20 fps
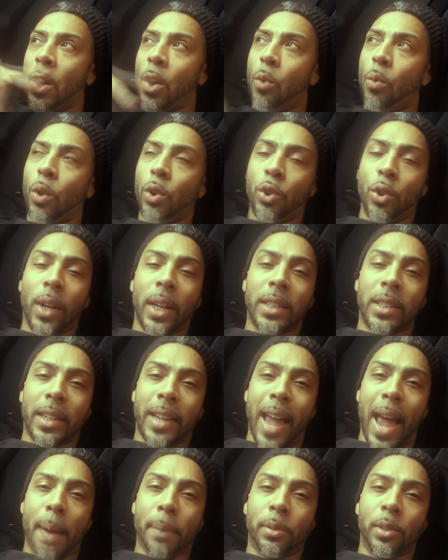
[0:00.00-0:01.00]
Once you got your
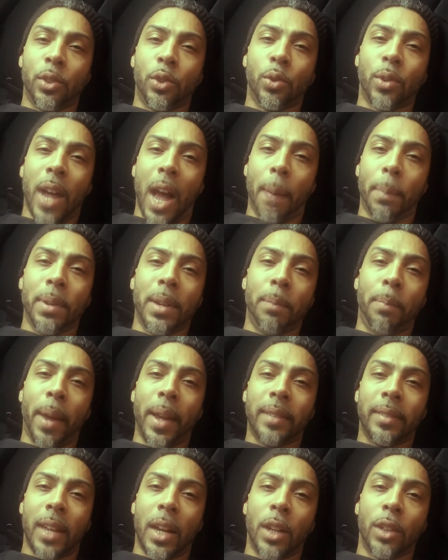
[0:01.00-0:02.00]
captions, you copy and
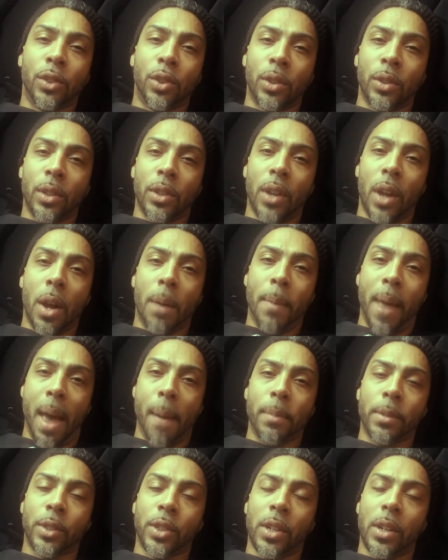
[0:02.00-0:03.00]
paste that onto
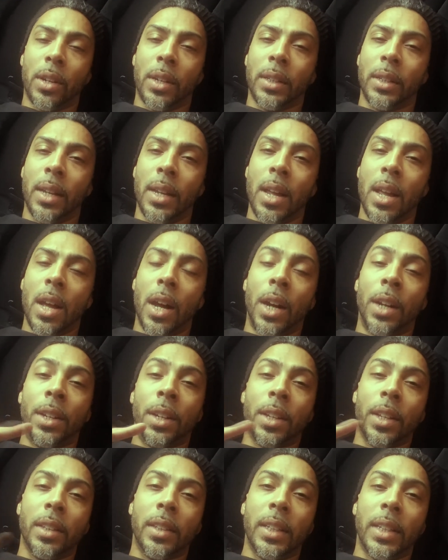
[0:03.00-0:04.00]
Amazon.
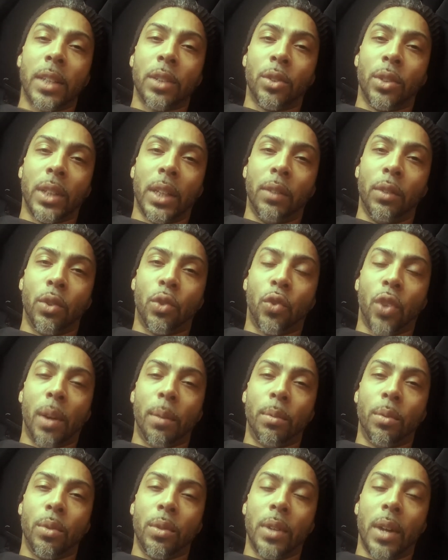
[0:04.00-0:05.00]
Another thing that's going to give you
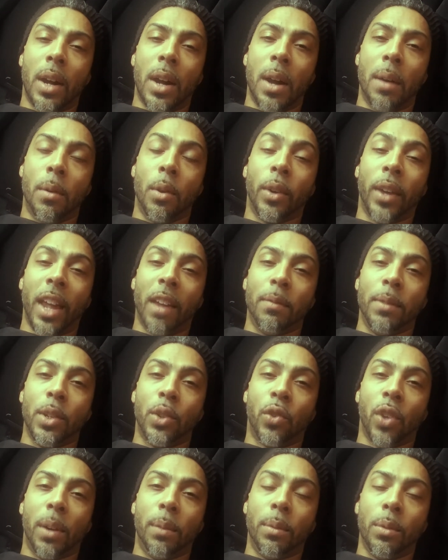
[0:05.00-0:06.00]
trouble, or gave me
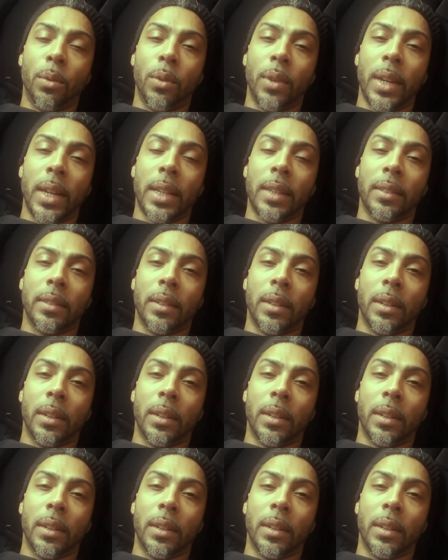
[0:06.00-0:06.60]
trouble, is